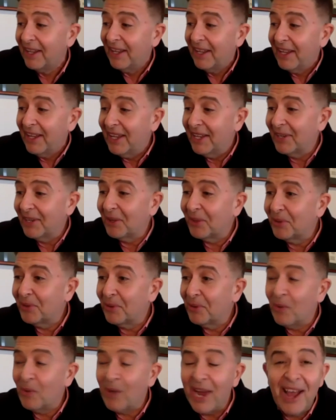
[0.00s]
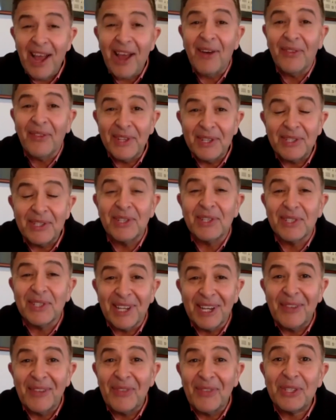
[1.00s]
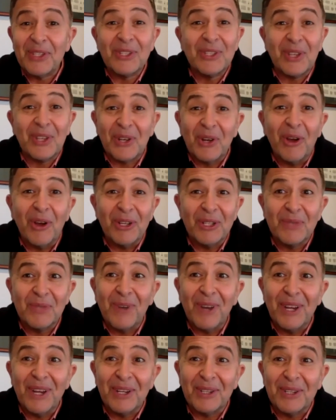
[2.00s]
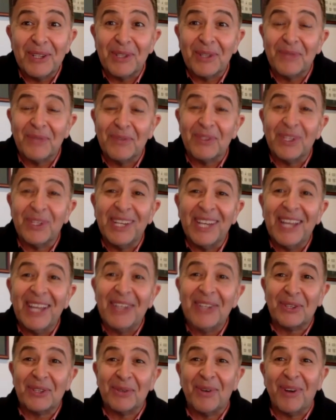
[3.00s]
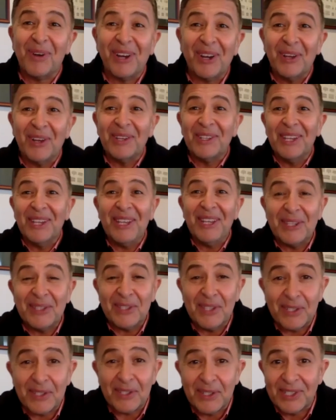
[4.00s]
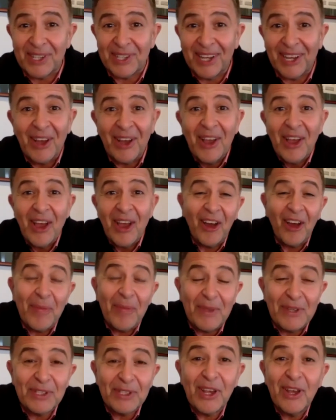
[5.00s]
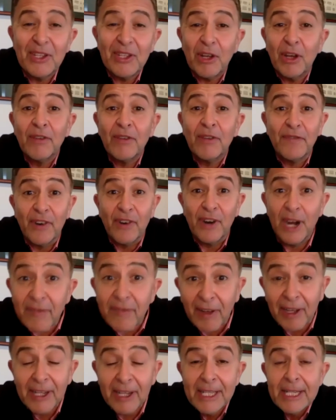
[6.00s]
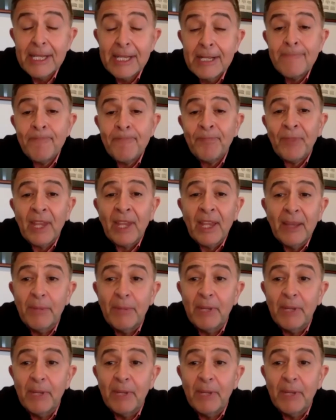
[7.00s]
and I thought, wow, this is a nice way to sort of see out your twilight years. This is, I hope this goes on forever. That's right.